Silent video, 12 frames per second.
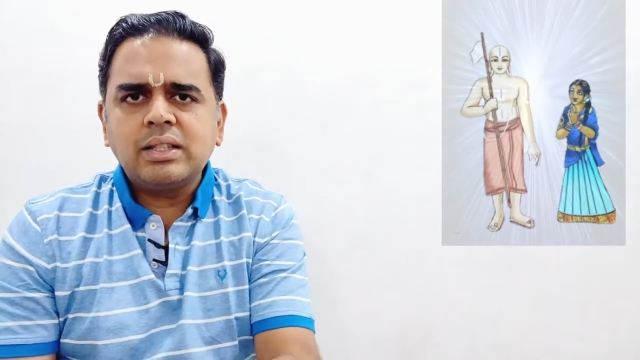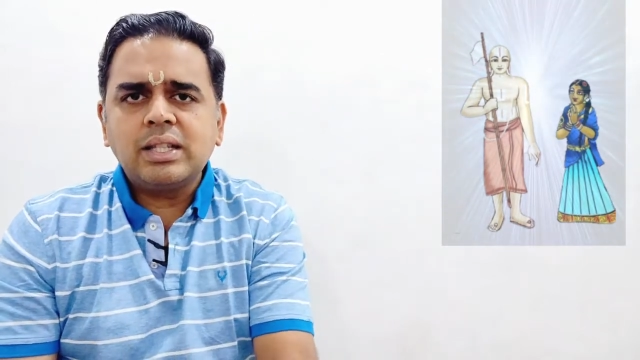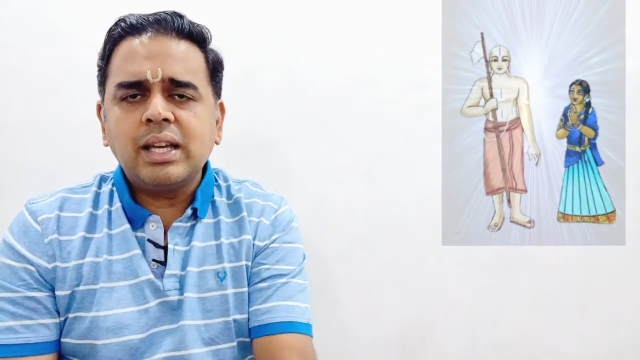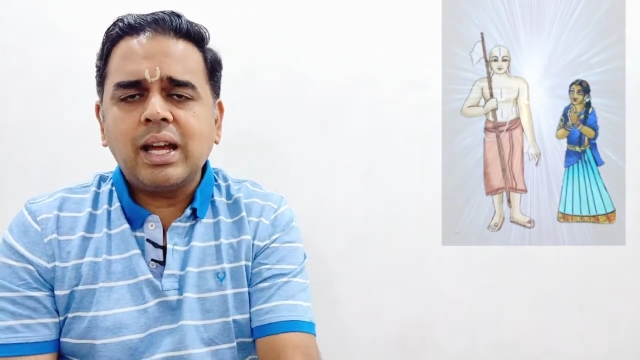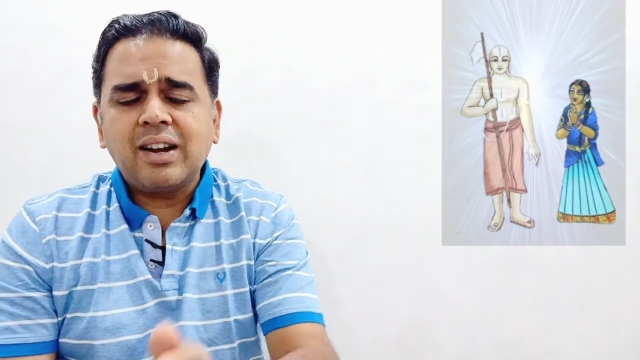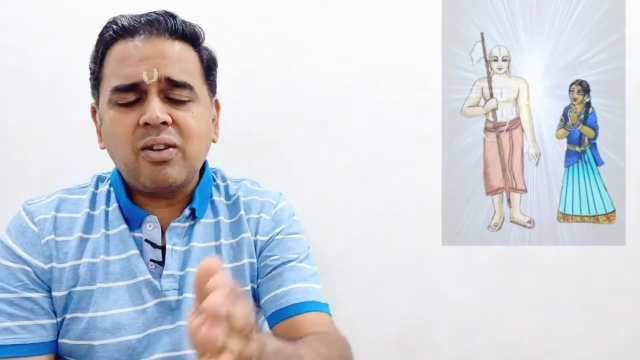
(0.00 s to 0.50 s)

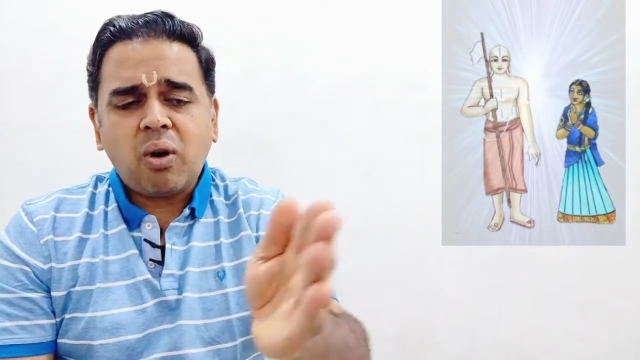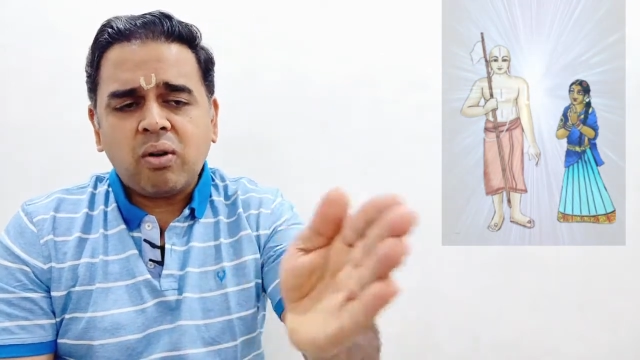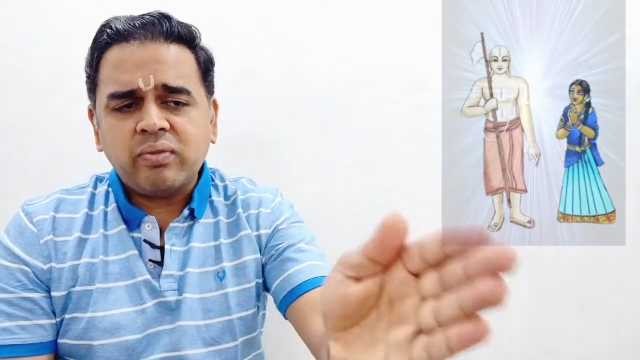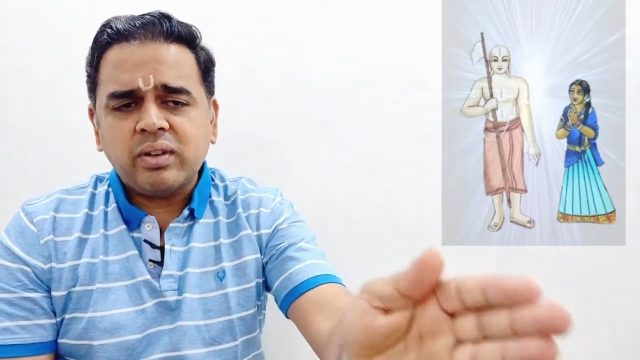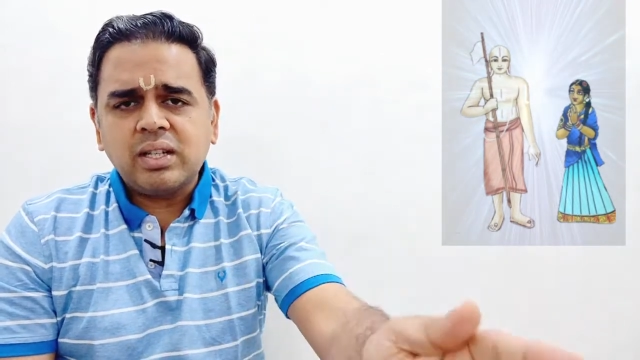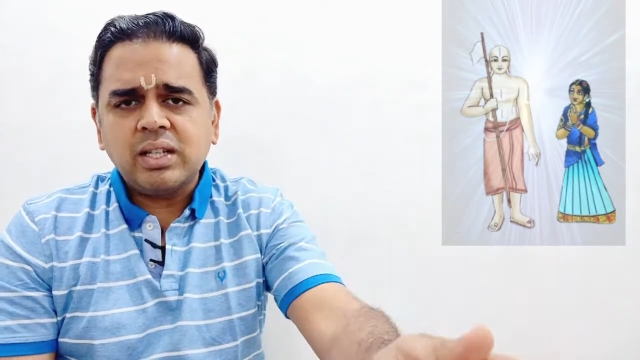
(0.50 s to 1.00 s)
she had
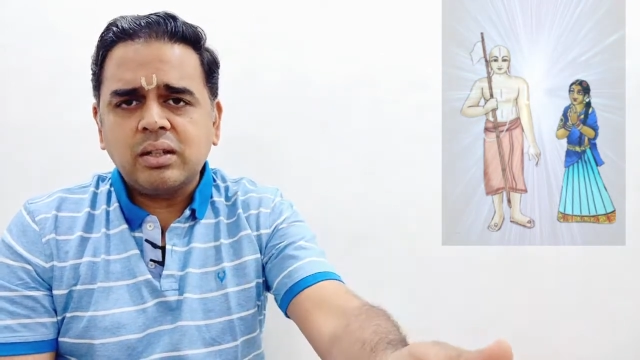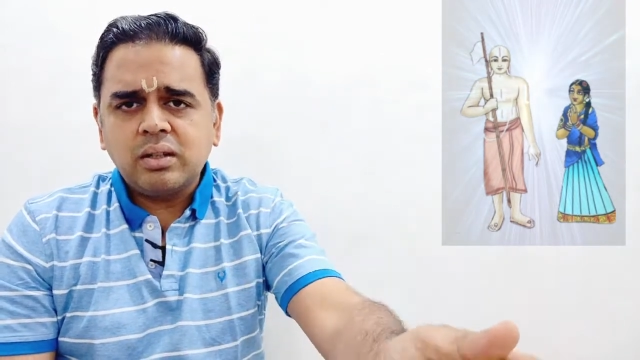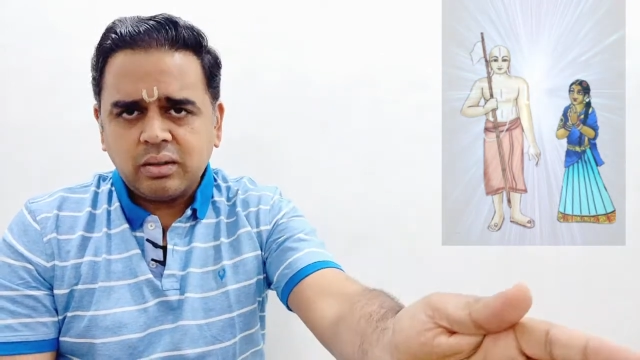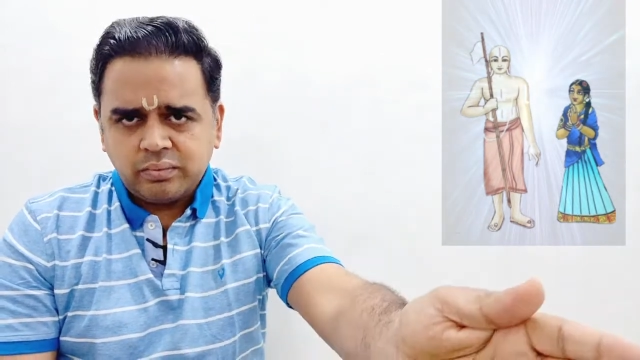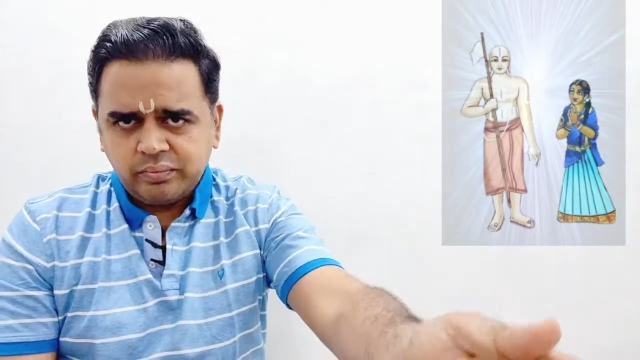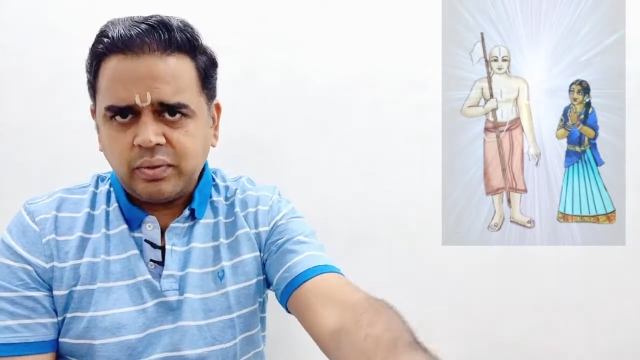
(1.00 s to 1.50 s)
offered it
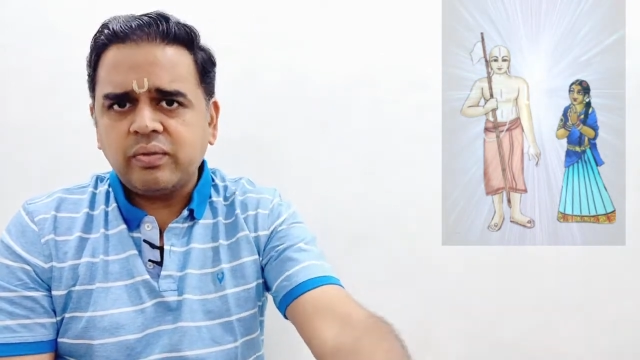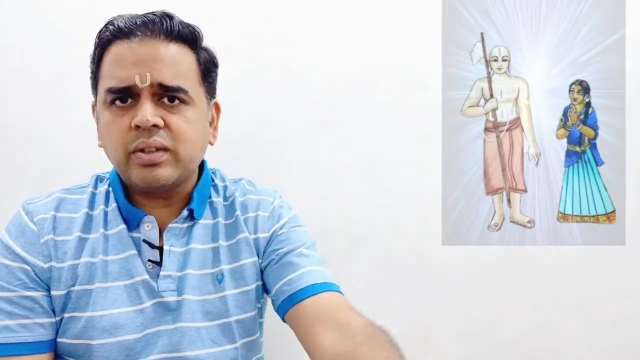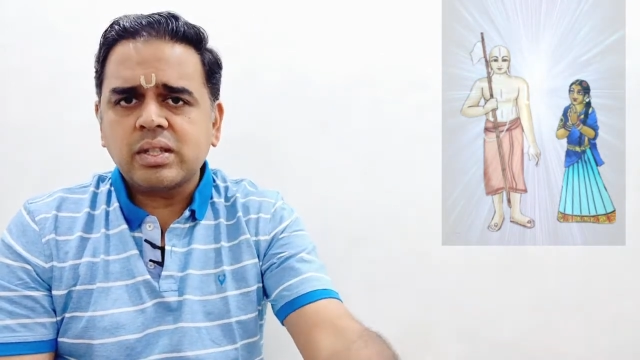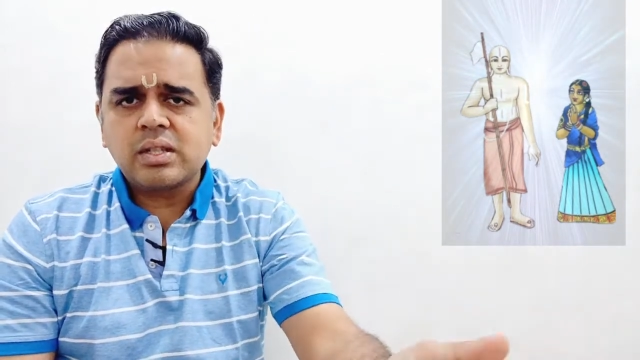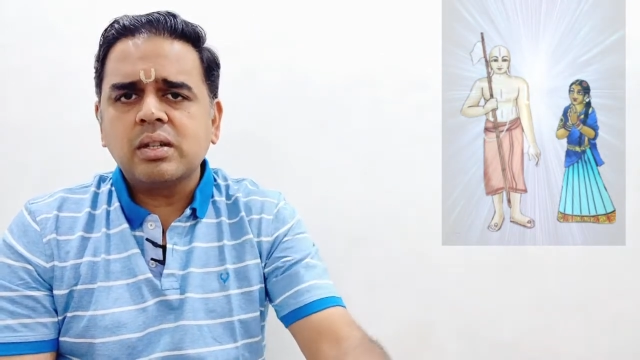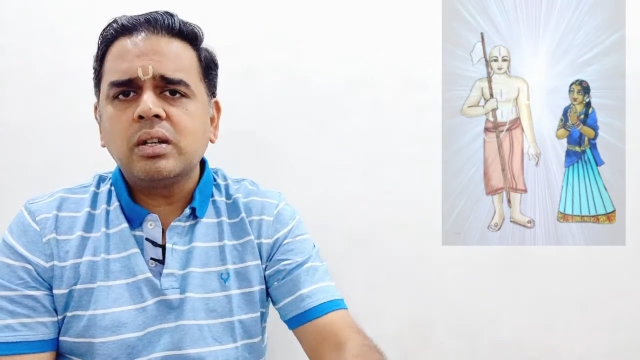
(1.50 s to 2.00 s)

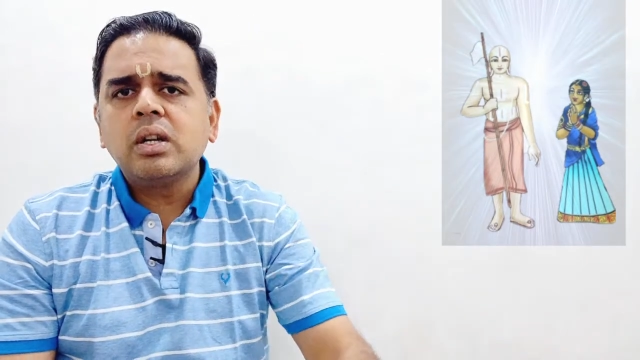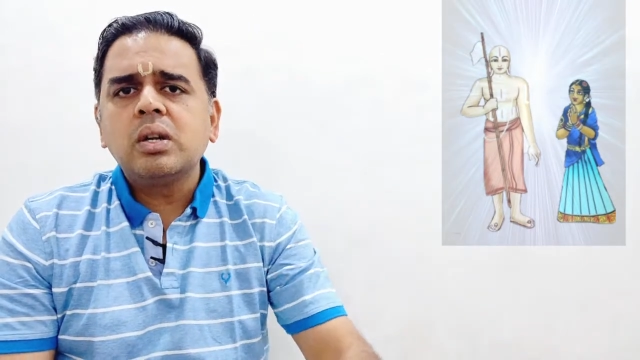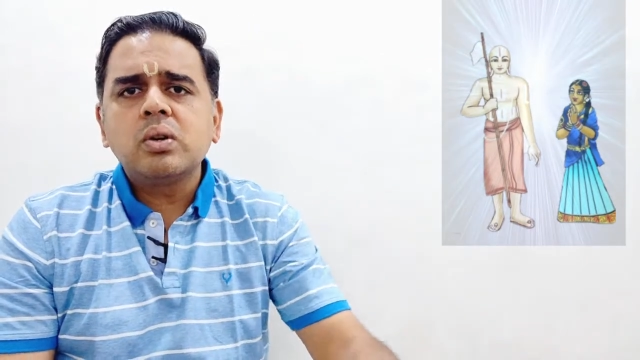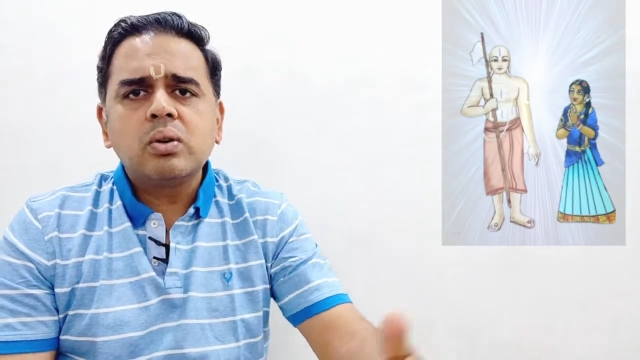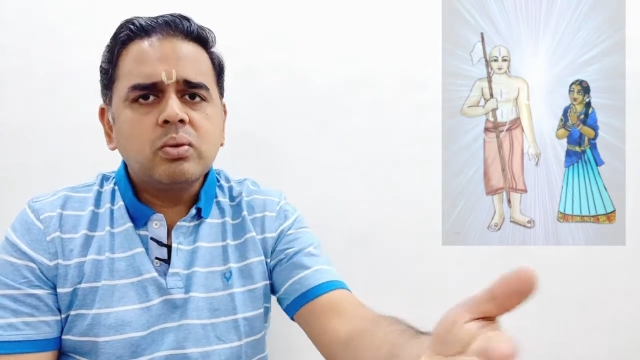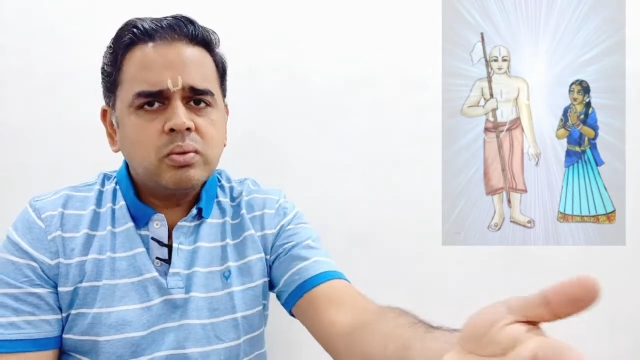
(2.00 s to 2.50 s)
first
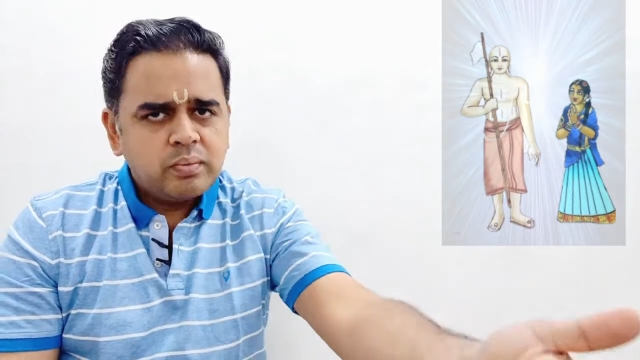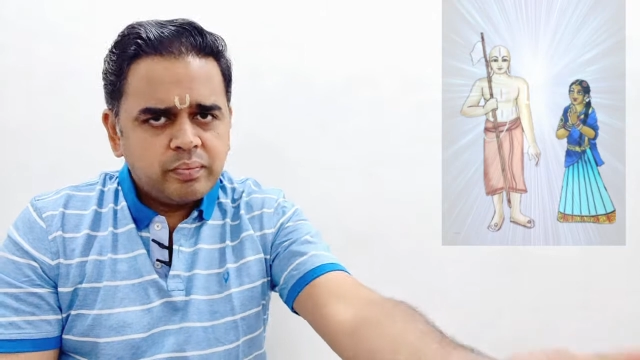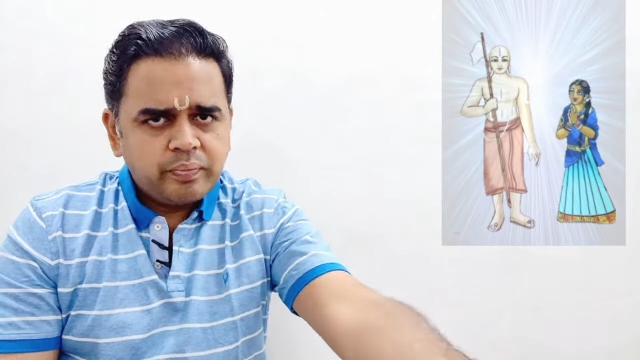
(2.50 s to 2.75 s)
to